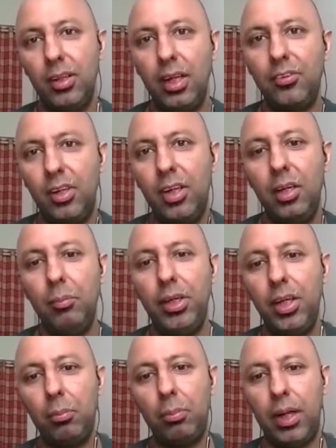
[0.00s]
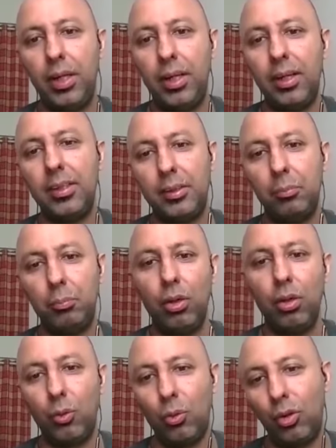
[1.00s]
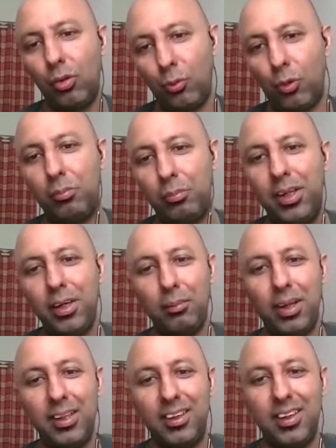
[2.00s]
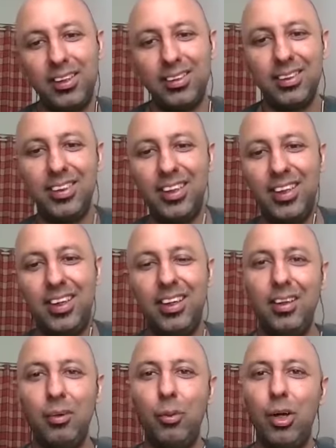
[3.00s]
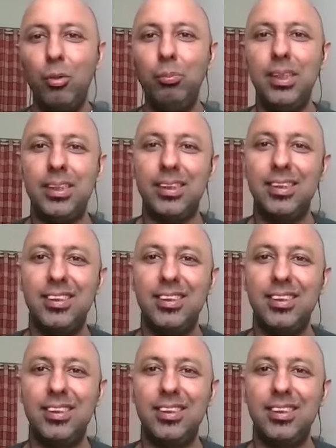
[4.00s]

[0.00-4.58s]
really media planning and a simple role of what a media planner does in the world of bees.